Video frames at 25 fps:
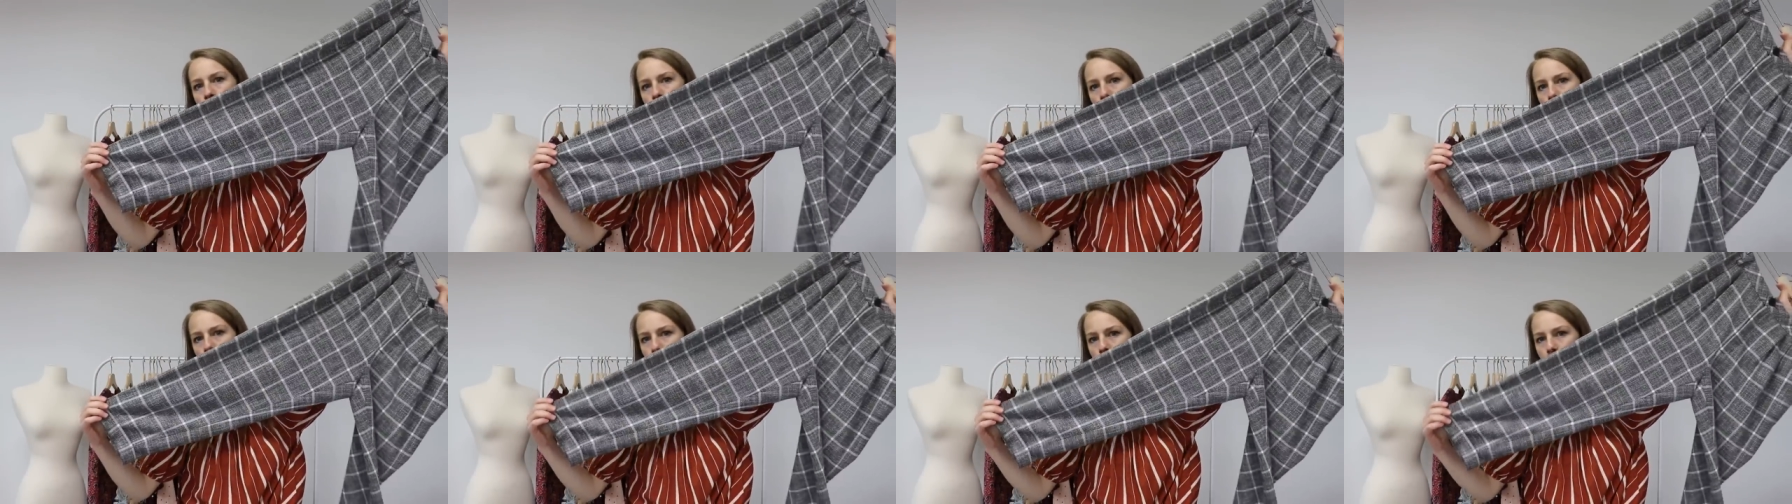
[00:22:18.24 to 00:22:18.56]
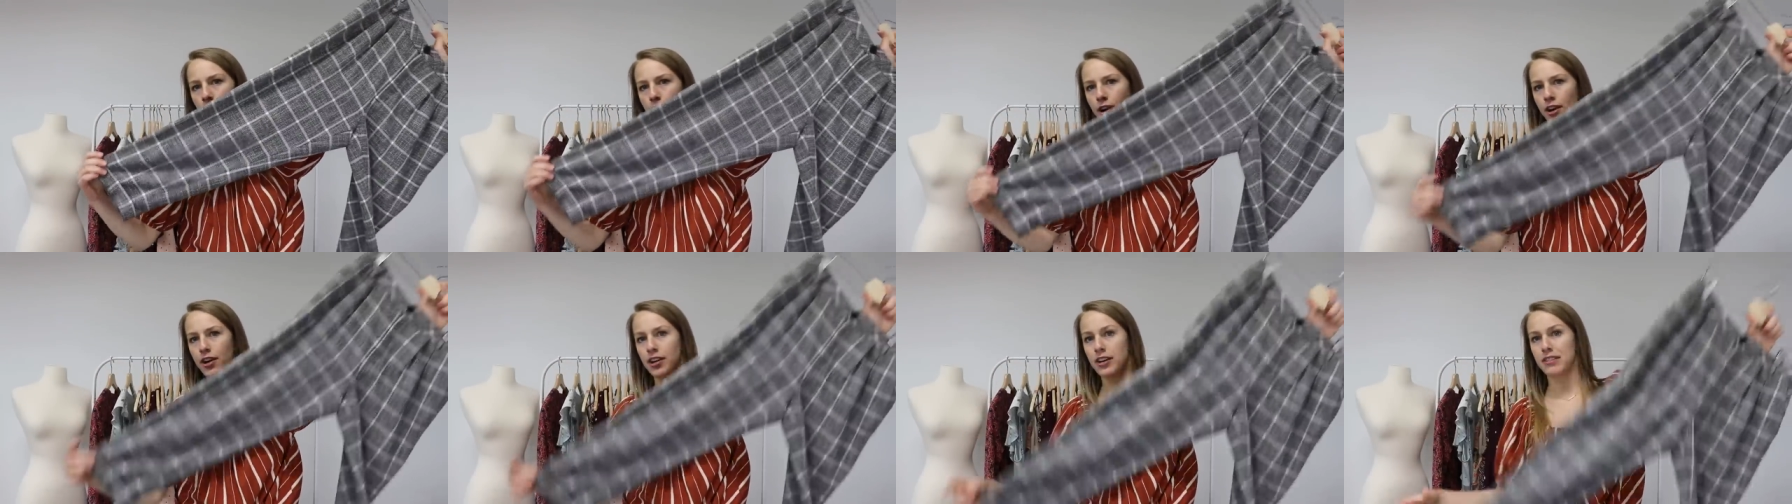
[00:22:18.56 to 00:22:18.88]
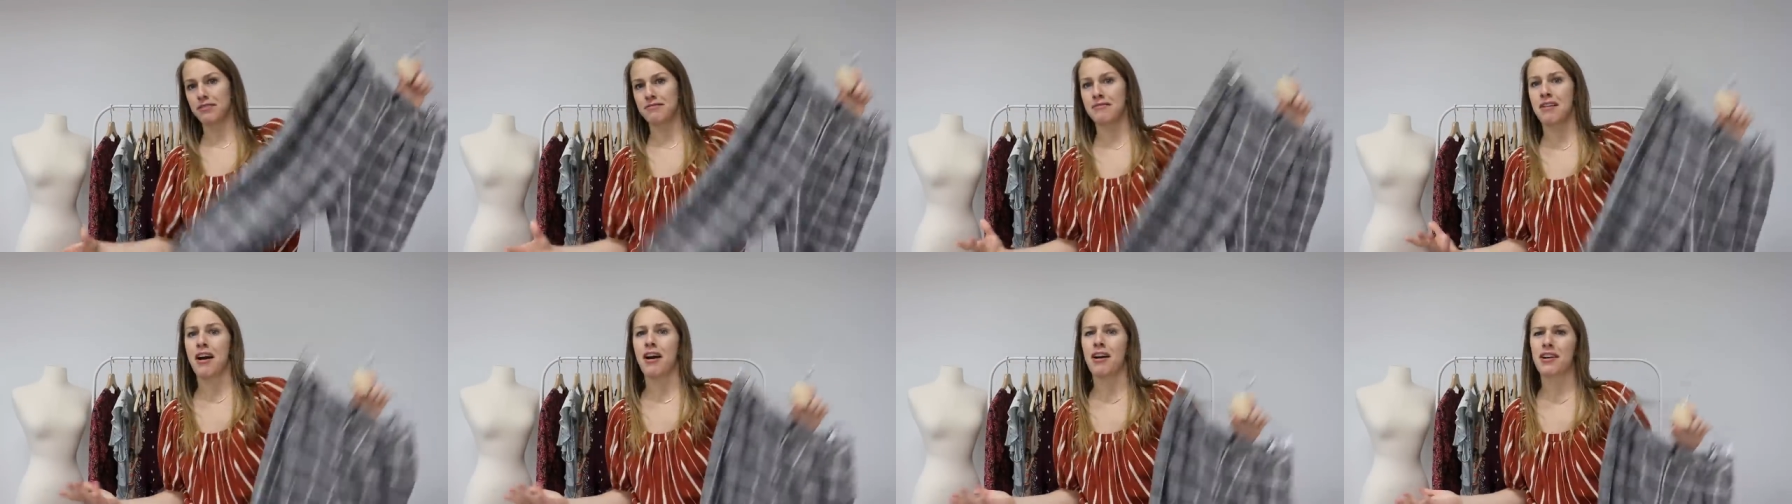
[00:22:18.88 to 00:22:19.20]

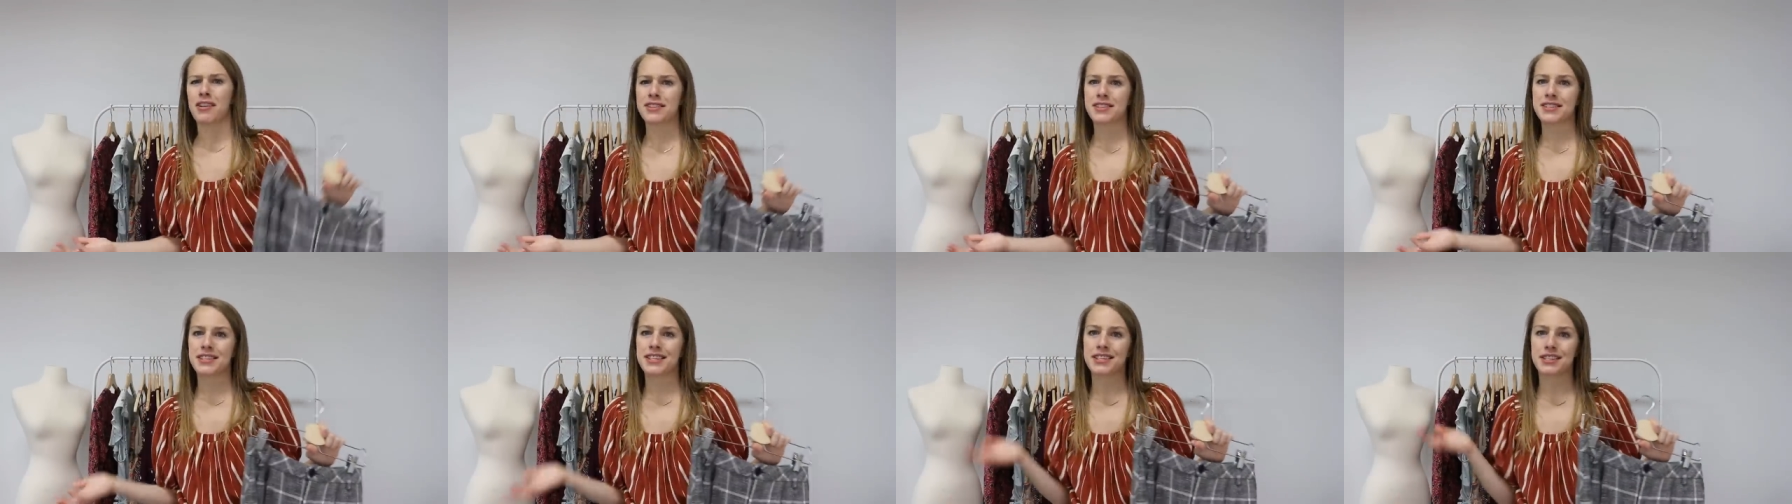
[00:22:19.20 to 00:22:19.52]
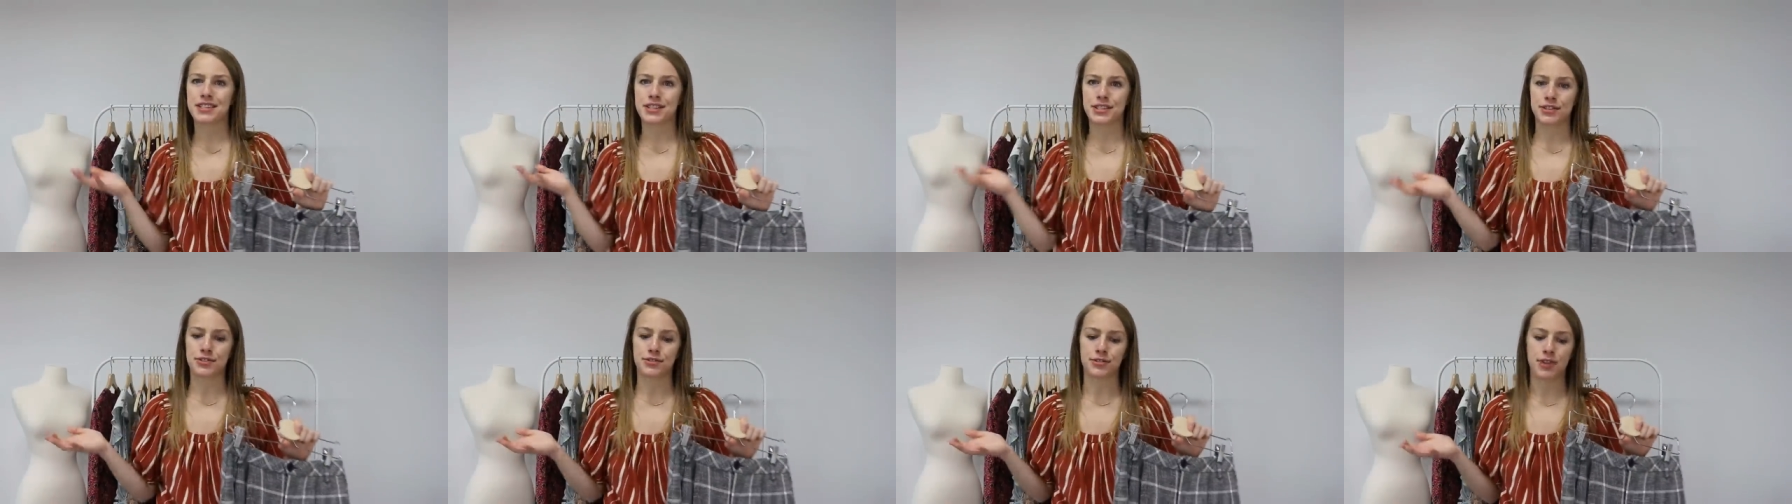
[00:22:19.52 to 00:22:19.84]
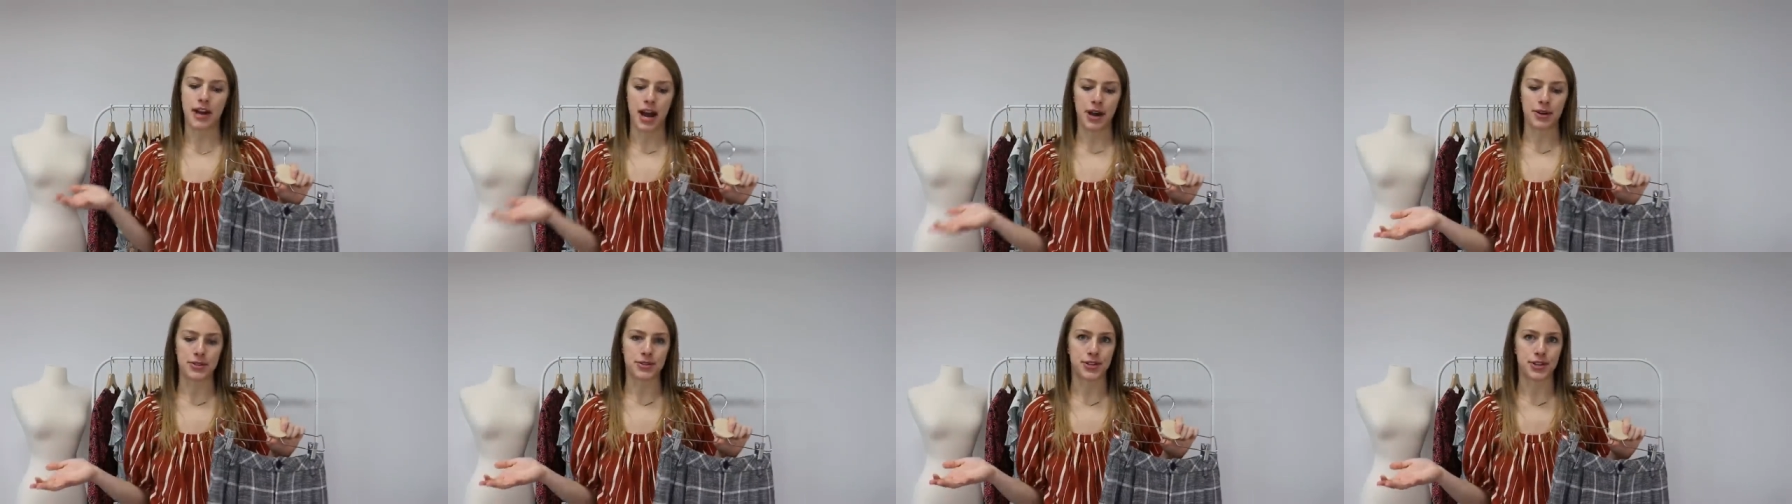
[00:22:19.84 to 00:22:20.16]
or honestly just
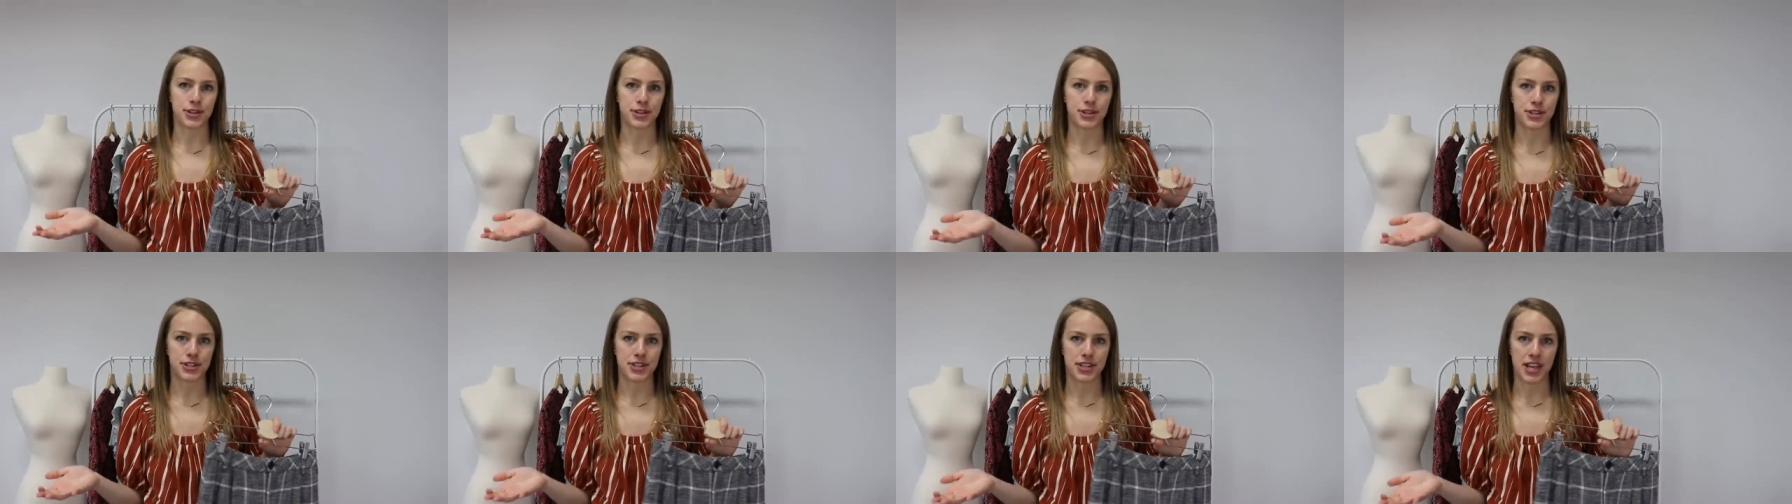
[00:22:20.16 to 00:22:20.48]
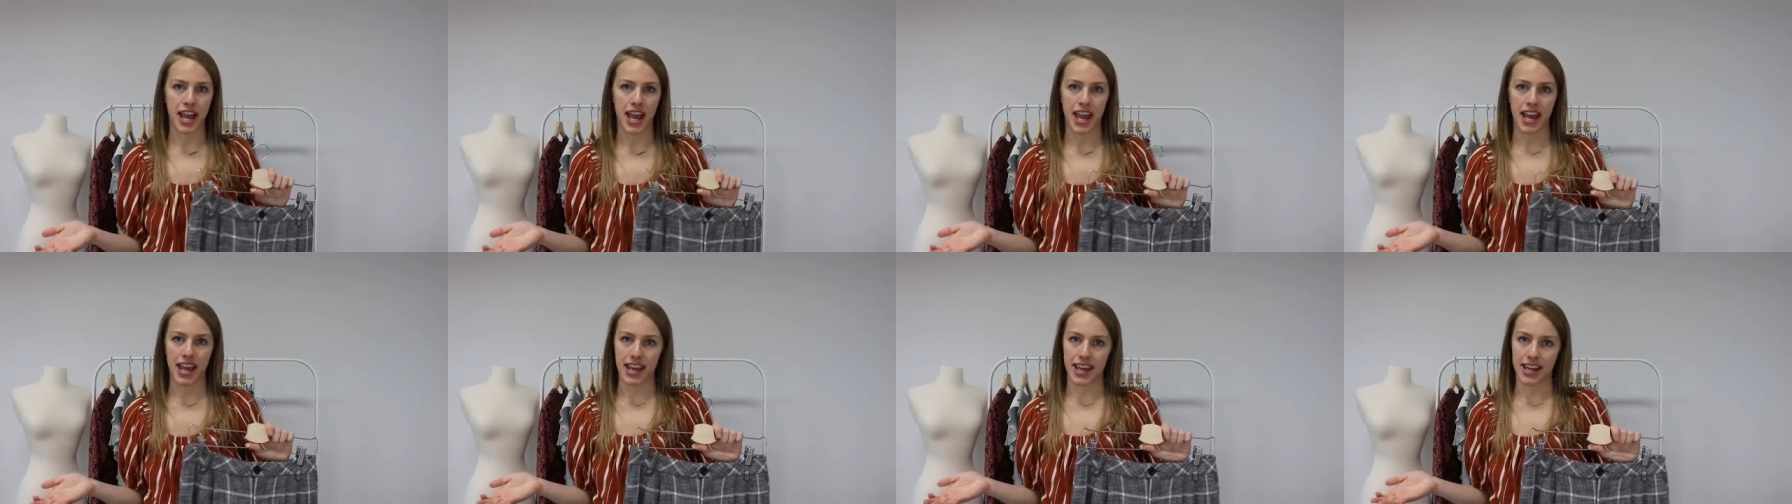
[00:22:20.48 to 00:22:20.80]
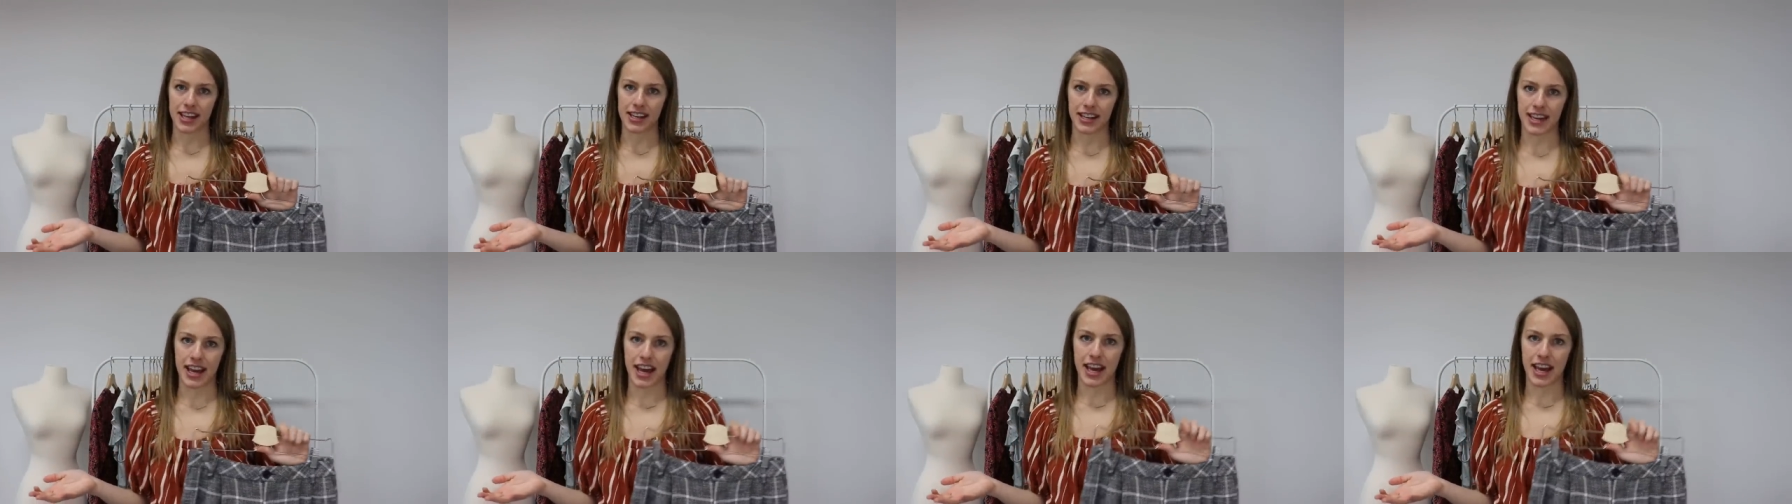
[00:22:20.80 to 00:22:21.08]
trousers and